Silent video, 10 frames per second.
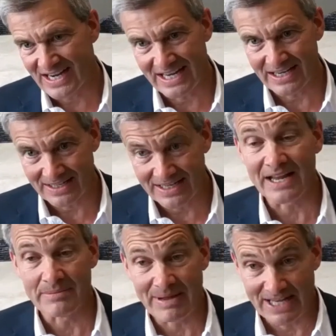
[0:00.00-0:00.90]
I
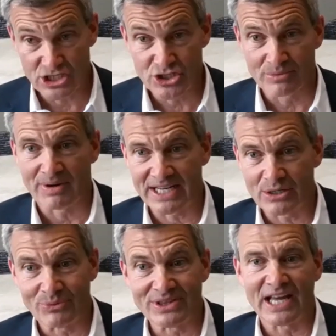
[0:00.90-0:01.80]
can manage your
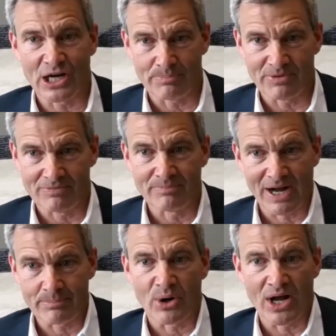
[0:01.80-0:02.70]
money with the help of
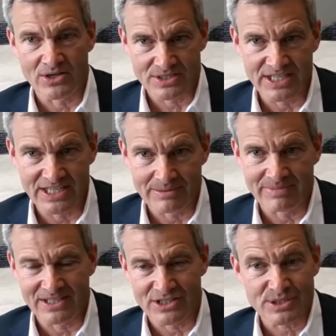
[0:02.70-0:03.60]
my broader
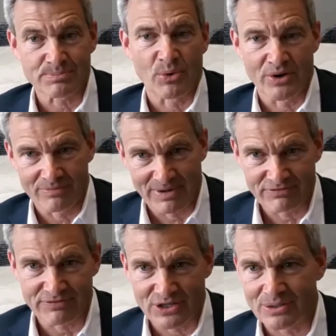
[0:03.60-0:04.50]
team and the support of
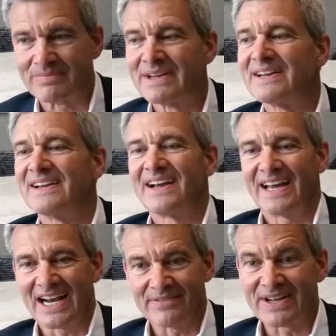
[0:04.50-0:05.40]
my firm.
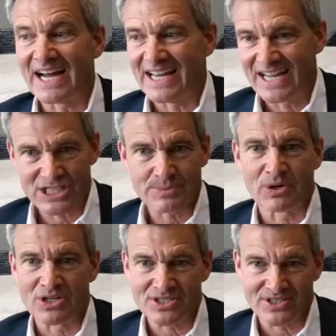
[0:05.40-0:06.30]
And mm-hmm. I've got
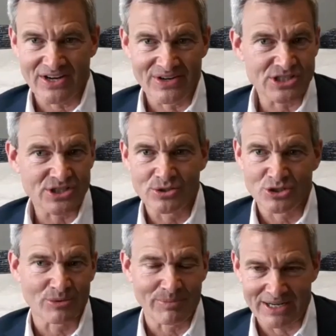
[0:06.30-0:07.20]
experts that are
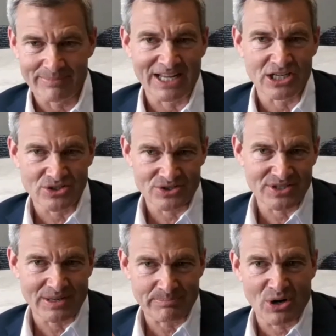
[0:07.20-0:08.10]
institutional money
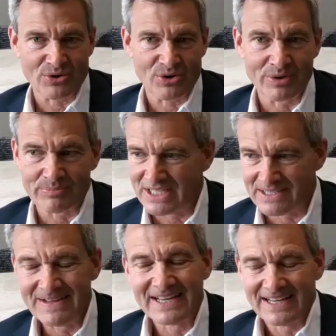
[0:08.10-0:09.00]
managers that partner with
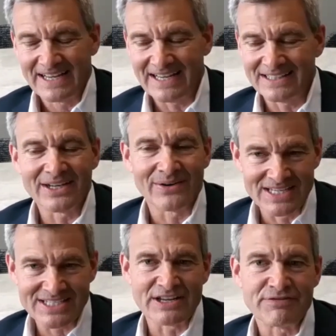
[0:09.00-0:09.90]
me. And there
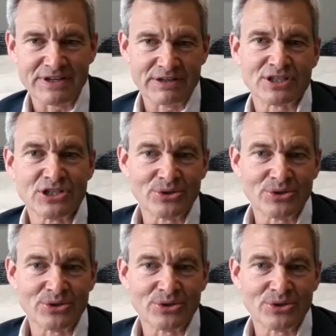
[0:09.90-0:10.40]
is a fee